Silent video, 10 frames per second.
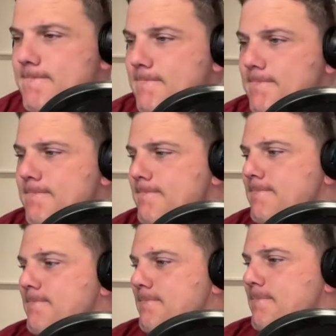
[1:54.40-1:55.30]

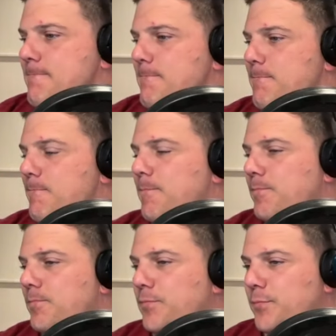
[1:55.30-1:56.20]

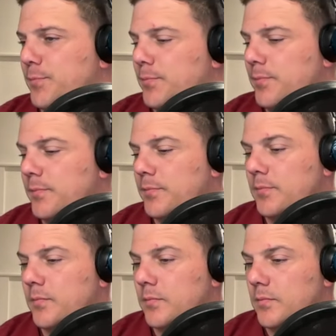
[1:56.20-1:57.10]

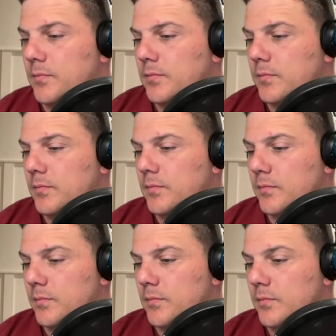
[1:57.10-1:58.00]

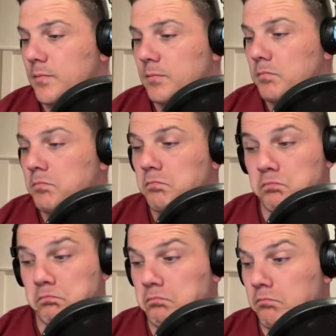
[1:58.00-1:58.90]

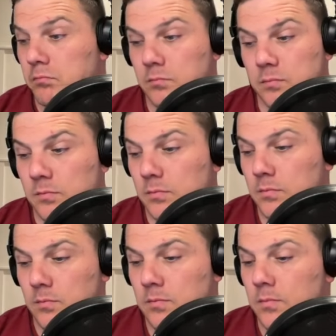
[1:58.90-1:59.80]
No words are spoken by the person on screen.